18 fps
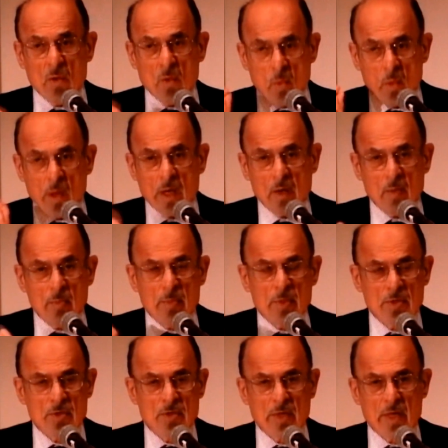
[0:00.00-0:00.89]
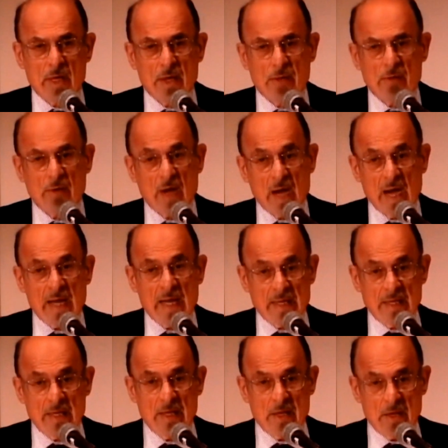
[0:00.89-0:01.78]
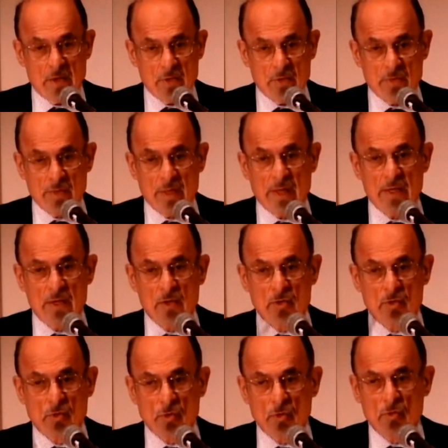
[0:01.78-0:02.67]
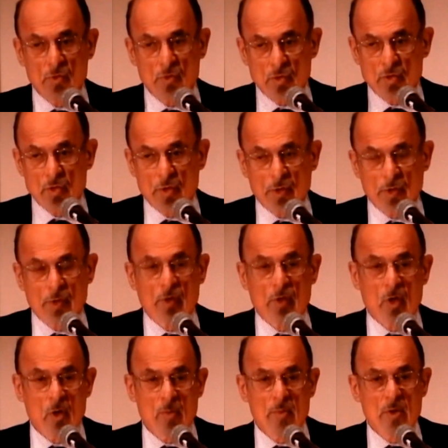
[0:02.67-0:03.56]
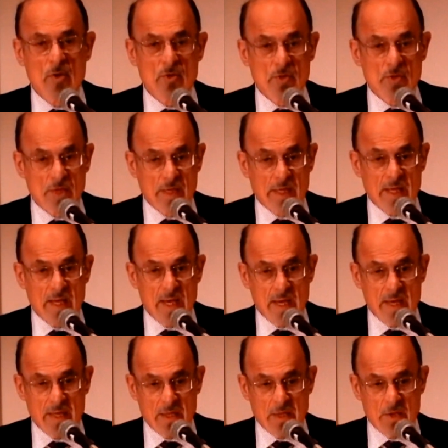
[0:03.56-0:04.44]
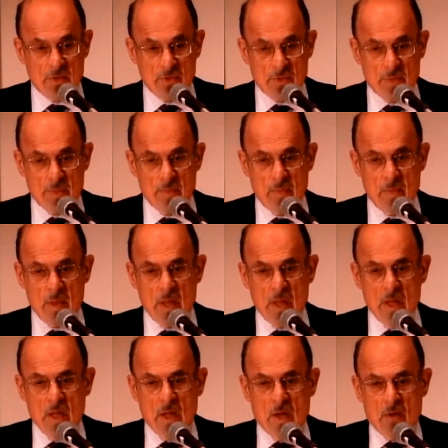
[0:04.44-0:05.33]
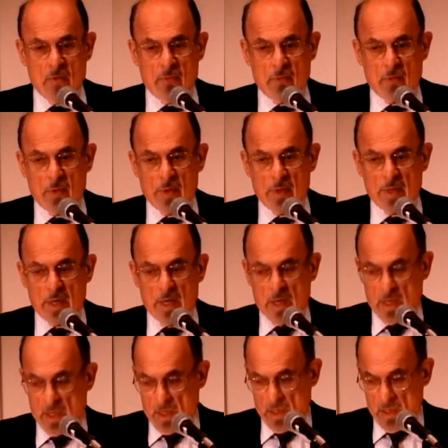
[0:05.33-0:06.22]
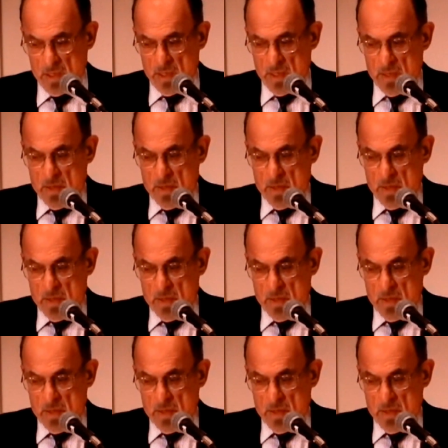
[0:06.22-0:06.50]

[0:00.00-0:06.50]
well put together ideas that his students learned almost as a catechism for